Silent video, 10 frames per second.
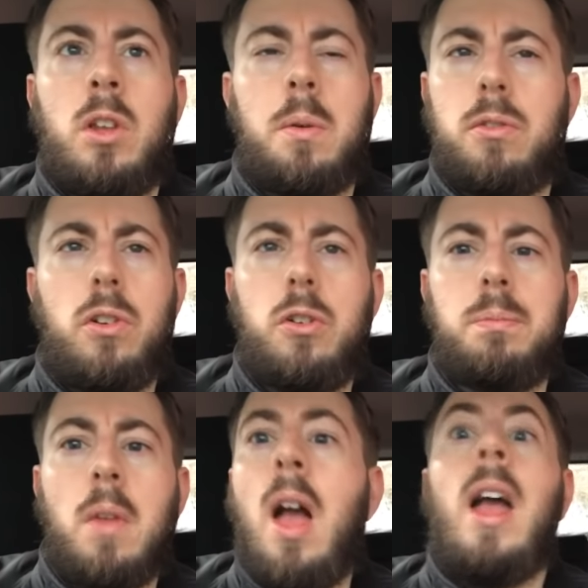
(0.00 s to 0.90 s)
No, it's not.
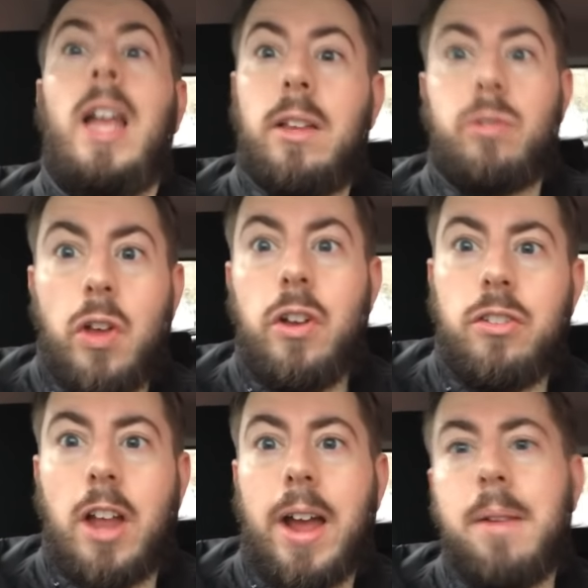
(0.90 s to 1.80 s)
It's
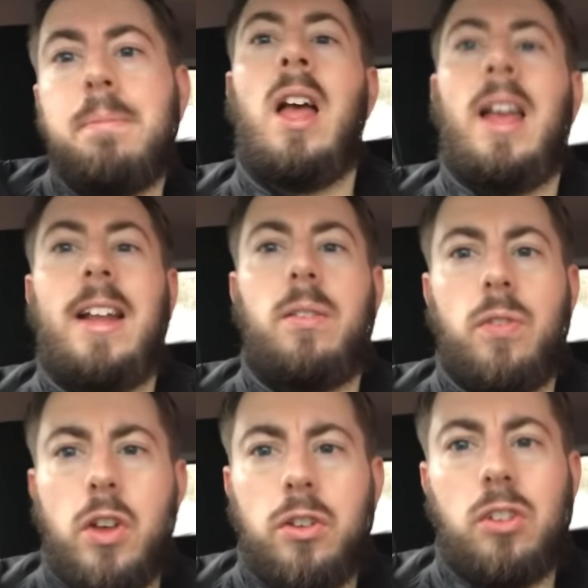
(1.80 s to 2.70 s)
Thursday,
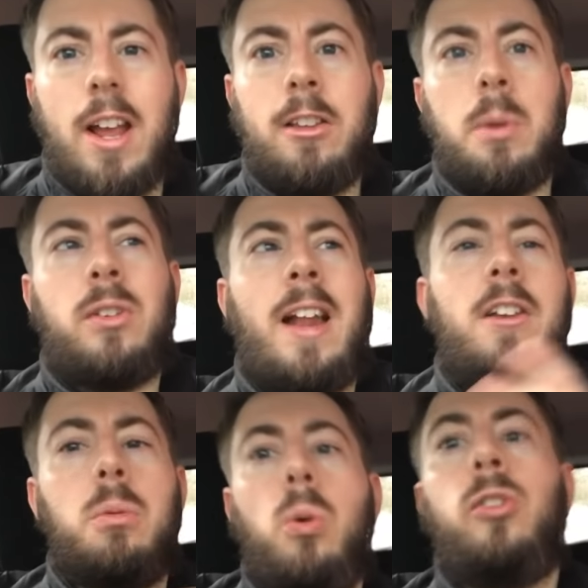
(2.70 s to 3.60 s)
so it's
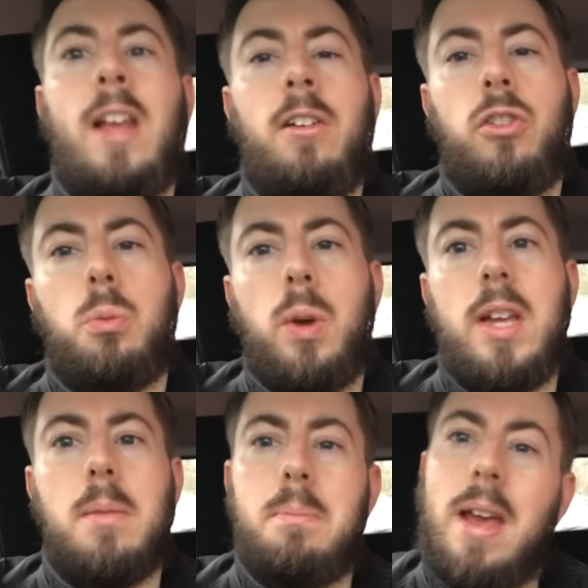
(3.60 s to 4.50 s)
getting towards the end of the
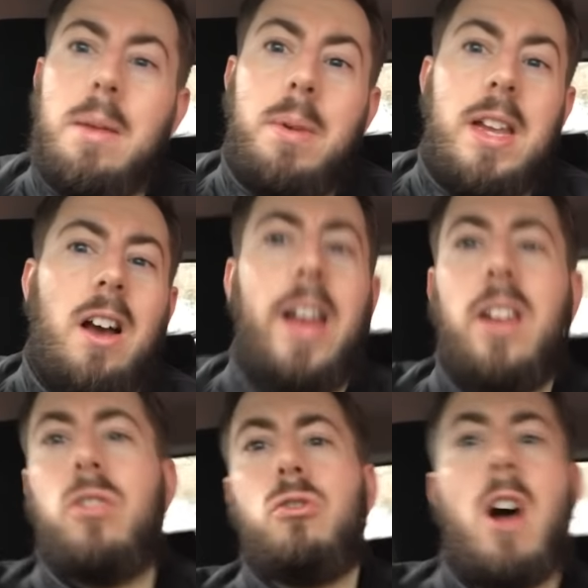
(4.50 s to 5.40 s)
week. Maybe I
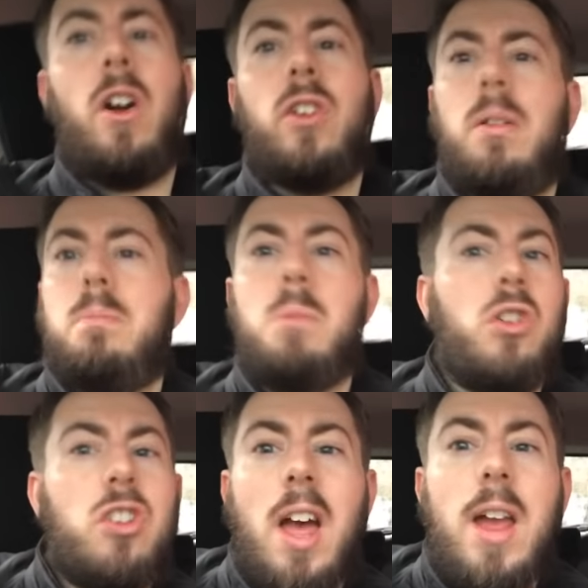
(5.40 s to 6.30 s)
could try on
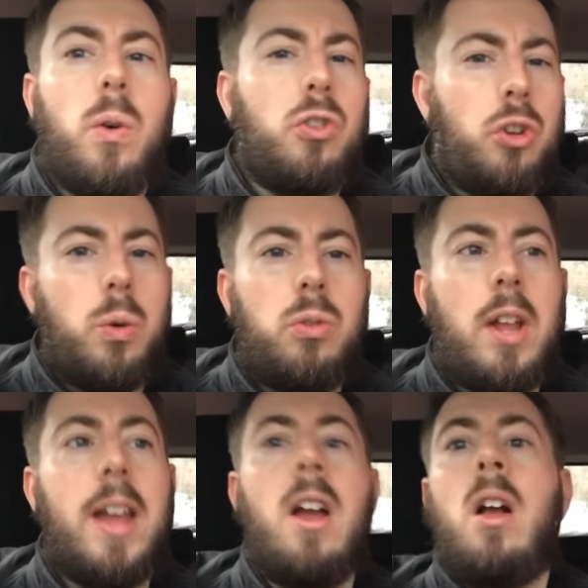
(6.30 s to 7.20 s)
Monday or
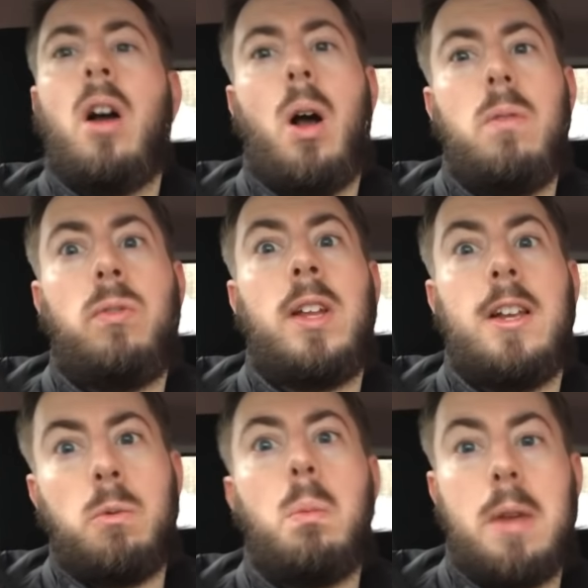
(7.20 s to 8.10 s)
Tuesday. Hopefully
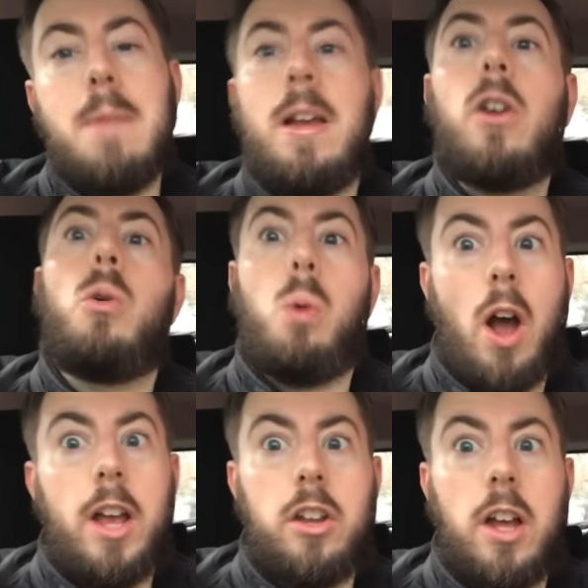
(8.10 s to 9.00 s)
it will be a bit
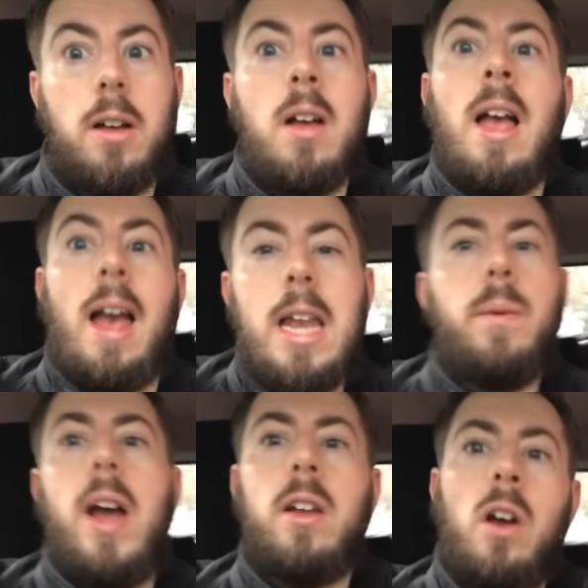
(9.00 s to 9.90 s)
quieter.
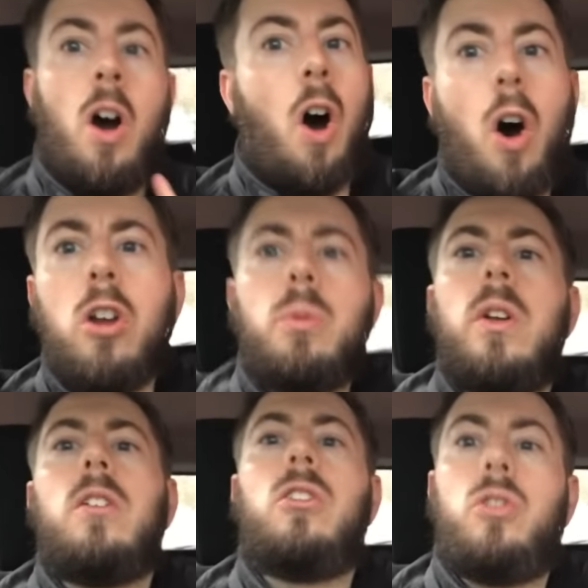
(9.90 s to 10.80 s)
Anyway,
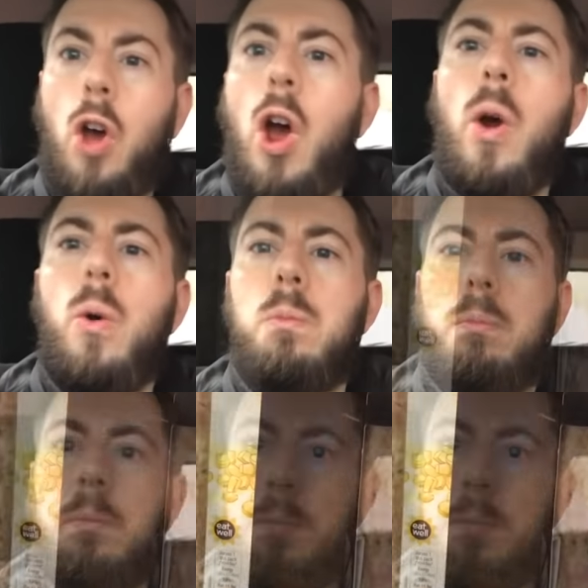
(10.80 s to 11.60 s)
onwards to home.